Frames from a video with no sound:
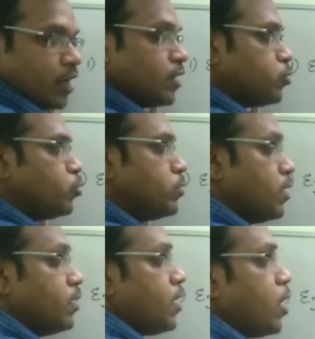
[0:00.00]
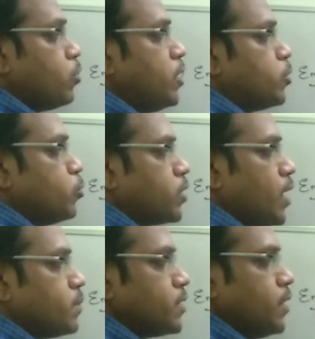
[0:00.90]
Okay, not only two
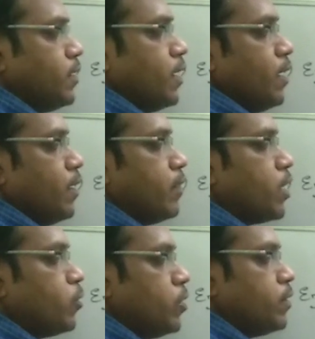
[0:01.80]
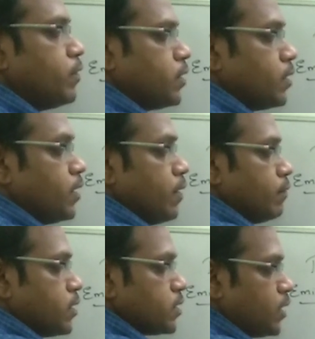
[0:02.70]
times we are doing with
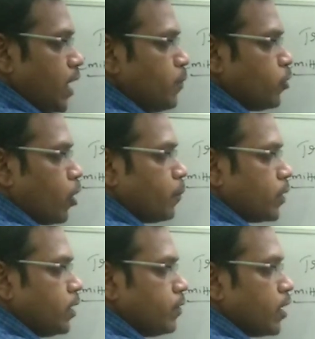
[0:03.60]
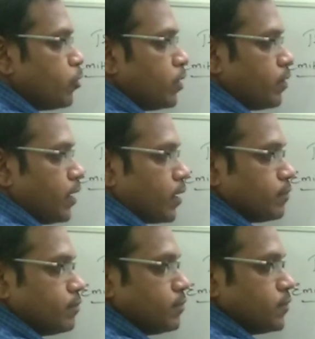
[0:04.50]
the same component we are doing here.